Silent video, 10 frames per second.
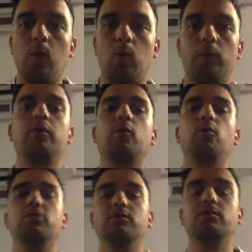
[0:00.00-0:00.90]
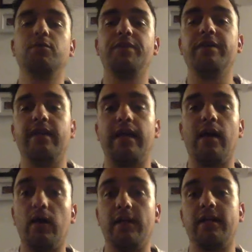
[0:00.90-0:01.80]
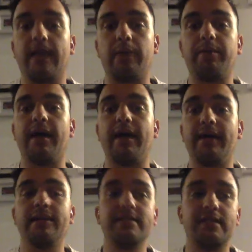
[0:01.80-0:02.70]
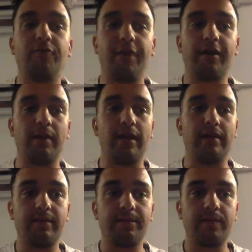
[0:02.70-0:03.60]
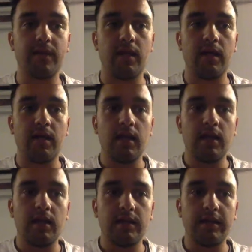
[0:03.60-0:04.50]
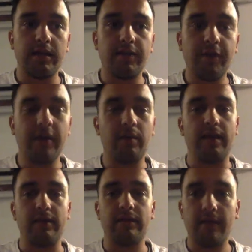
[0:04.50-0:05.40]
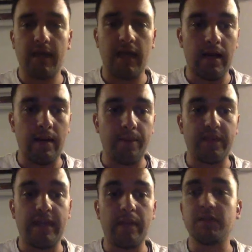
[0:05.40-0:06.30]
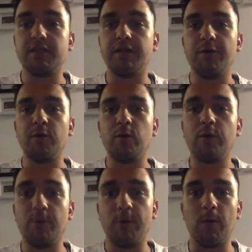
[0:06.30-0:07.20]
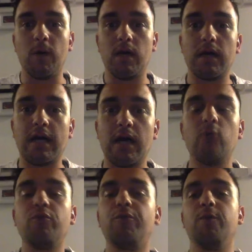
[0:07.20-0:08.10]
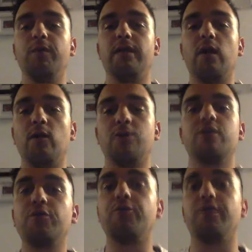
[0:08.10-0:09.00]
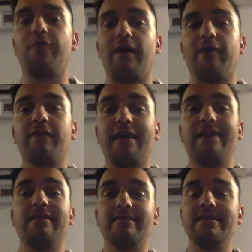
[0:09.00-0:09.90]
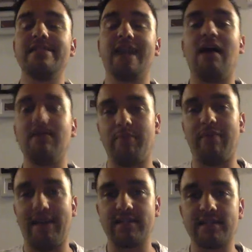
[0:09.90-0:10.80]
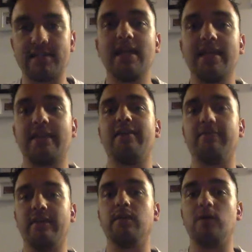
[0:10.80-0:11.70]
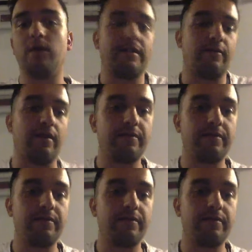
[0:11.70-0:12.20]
One cool utility on the DAG API is the tree command. The tree command enables you to go through the nodes, go through the graph, and list all the paths that are available on that graph.